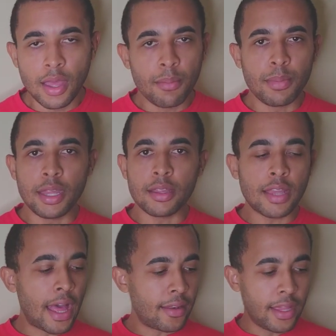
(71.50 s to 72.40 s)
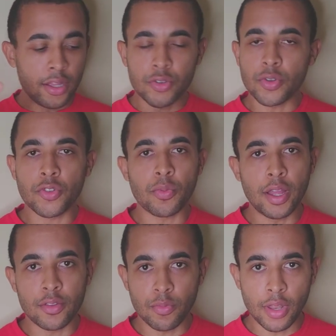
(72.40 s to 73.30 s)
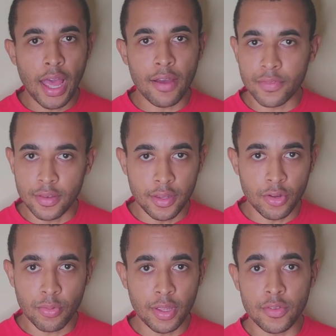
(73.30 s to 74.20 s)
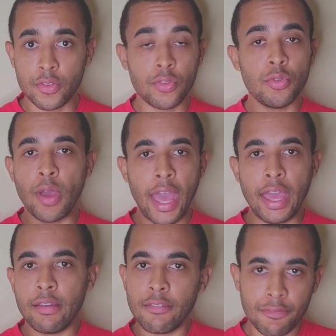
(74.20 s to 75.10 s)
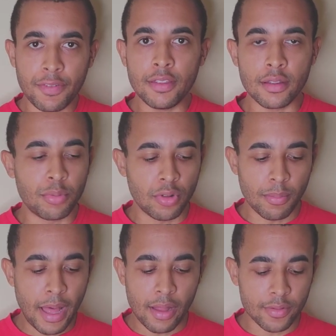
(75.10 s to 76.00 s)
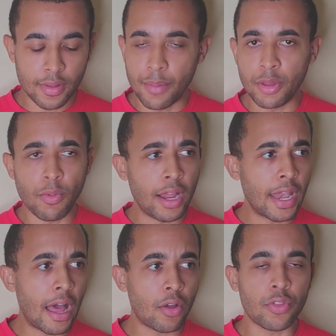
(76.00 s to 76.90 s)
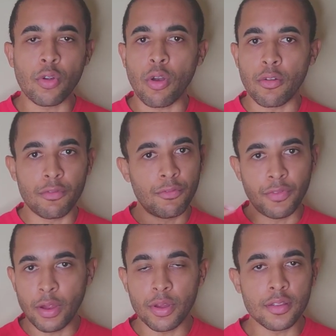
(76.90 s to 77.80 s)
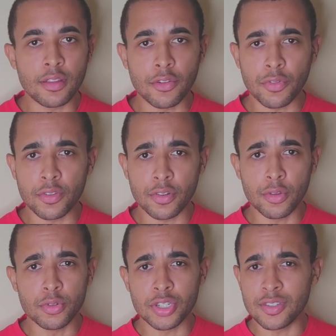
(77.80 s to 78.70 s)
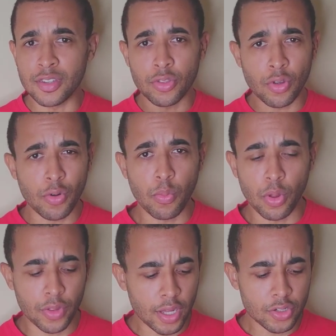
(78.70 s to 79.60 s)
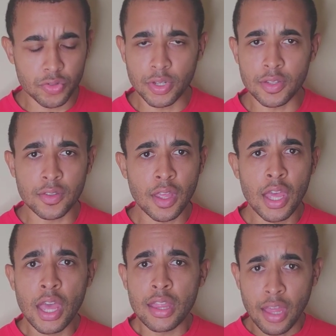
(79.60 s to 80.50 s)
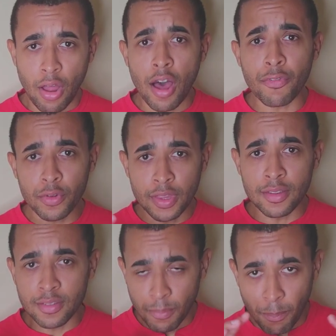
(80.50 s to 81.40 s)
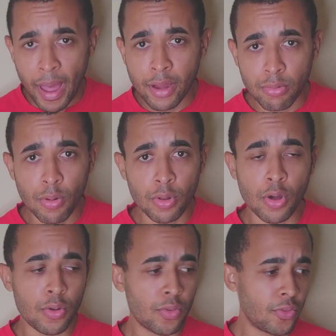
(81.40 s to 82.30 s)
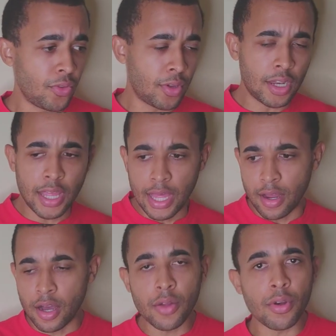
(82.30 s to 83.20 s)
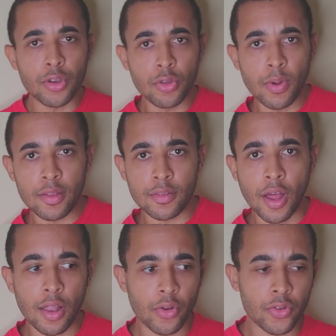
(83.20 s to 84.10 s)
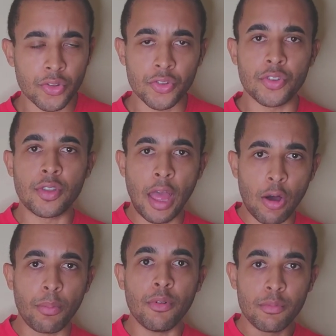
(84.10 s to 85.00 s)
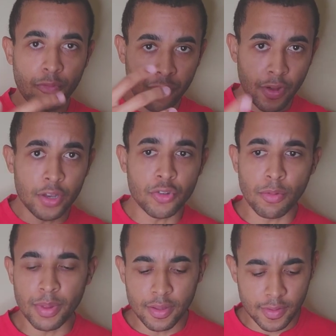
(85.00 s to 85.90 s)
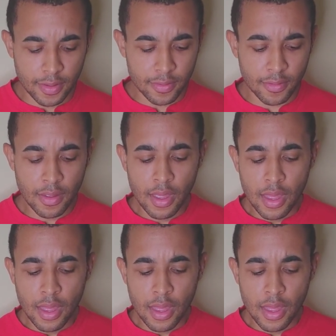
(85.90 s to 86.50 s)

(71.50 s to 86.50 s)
meaning that interest rates will have to decrease to a feasible amount i mean right now there are various different solutions in third world countries that offer these micro loans you can get 100 us dollars to help fund your business